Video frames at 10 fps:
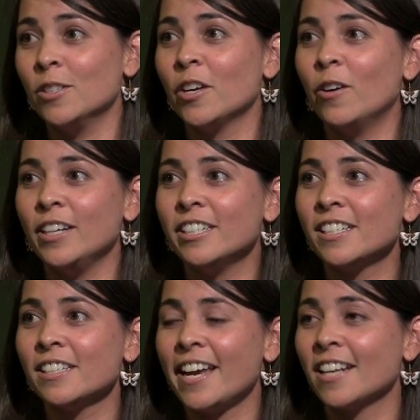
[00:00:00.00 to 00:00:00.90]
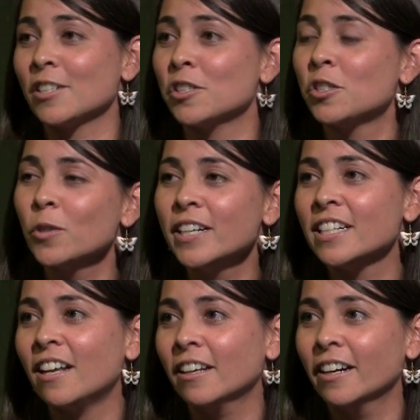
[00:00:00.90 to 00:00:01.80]
So it just, like, as a
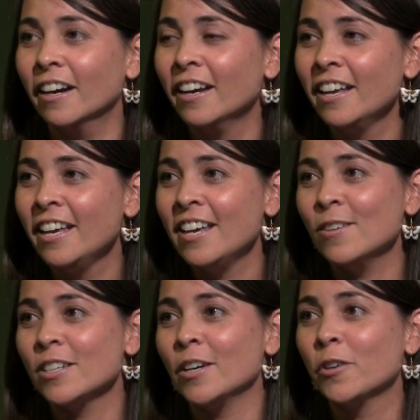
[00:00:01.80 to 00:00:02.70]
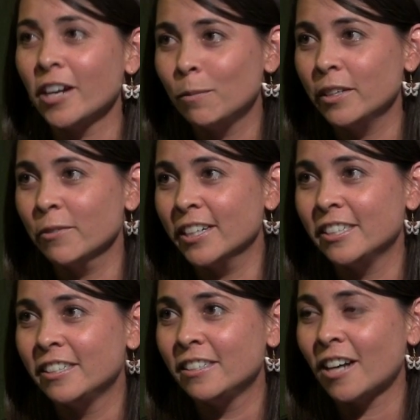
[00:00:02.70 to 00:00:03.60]
storyteller, it was an incredibly
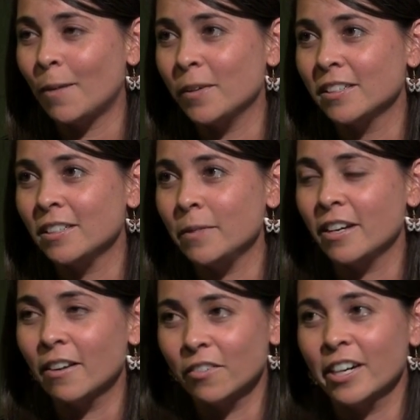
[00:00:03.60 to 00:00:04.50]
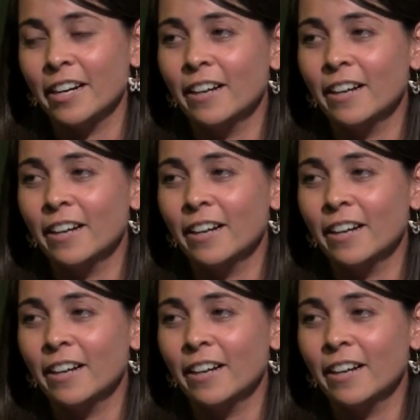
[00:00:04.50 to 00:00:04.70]
rich topic to be covering.